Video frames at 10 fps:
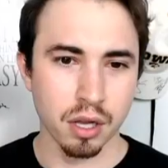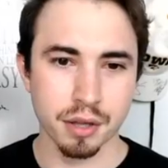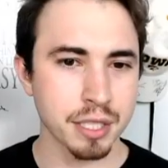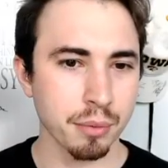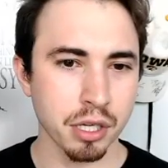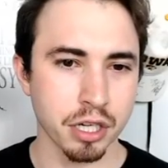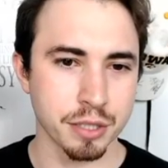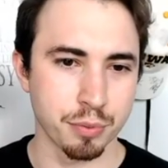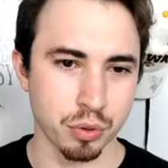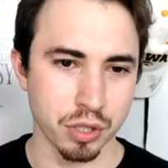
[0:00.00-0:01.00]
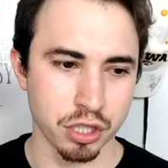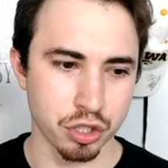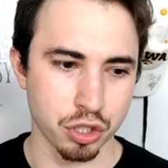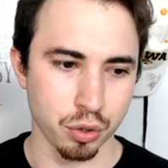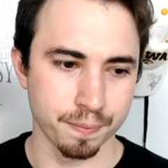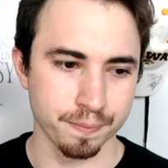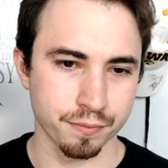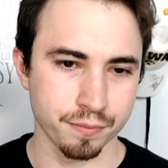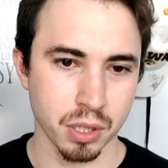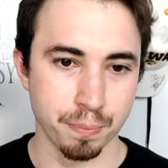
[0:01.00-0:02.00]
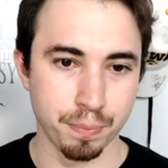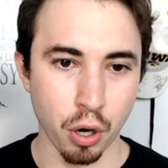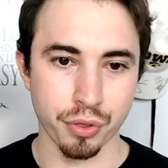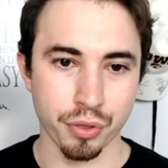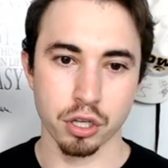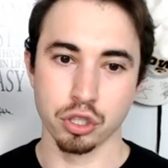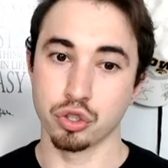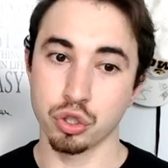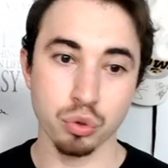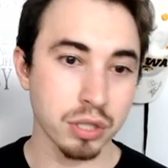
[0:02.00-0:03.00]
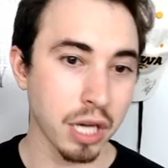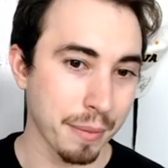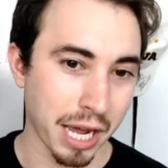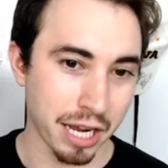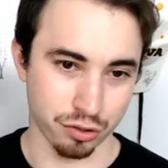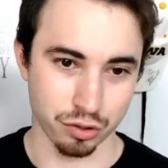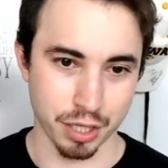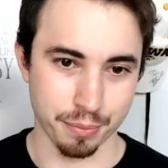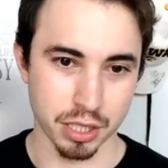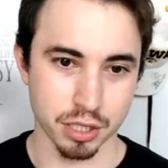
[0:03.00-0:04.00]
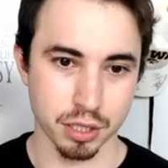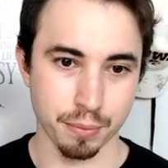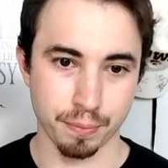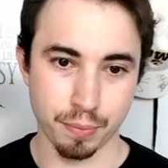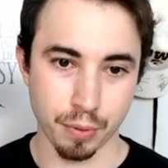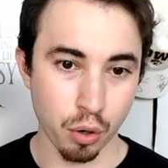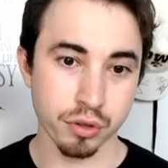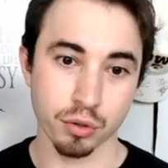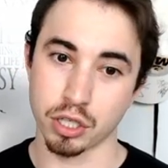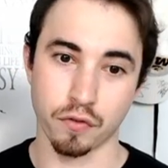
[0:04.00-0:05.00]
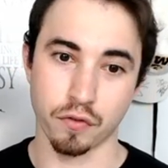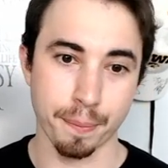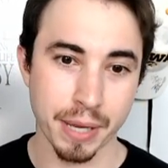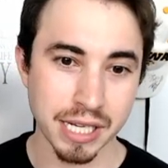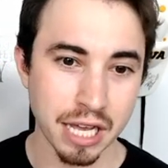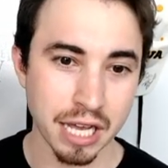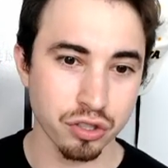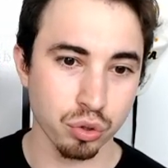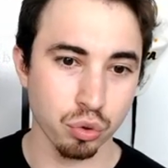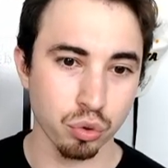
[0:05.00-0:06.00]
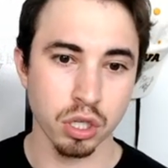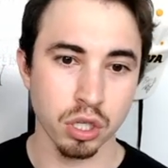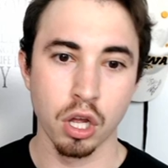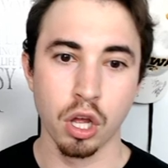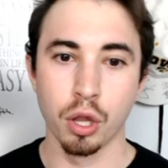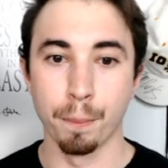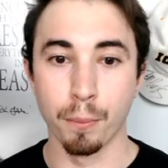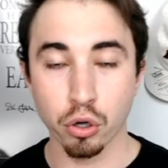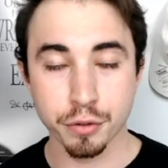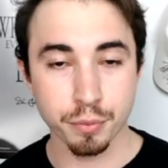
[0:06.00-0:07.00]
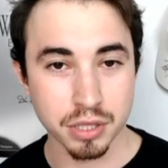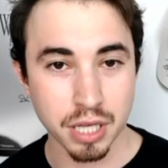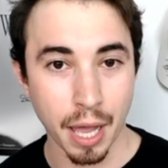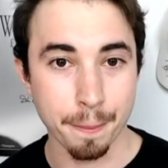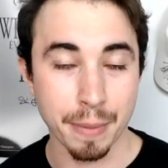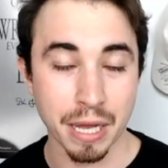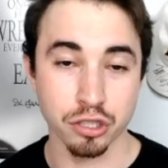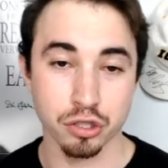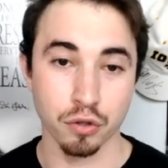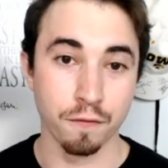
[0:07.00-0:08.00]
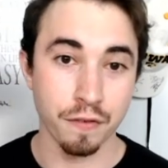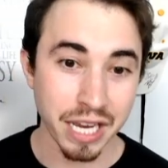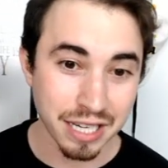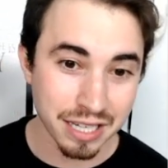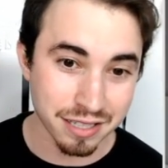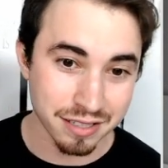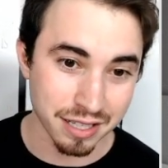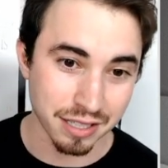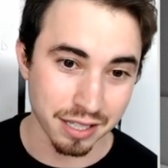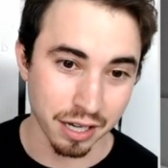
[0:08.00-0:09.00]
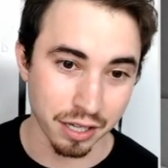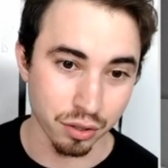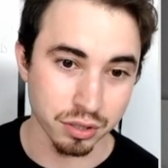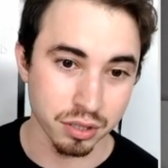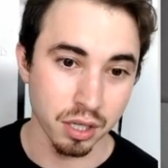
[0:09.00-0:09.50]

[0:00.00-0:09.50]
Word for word: Similarities between these two. Both two-time national champions. Both wrestle for Big Ten schools, multiple-time Pennsylvania state titles.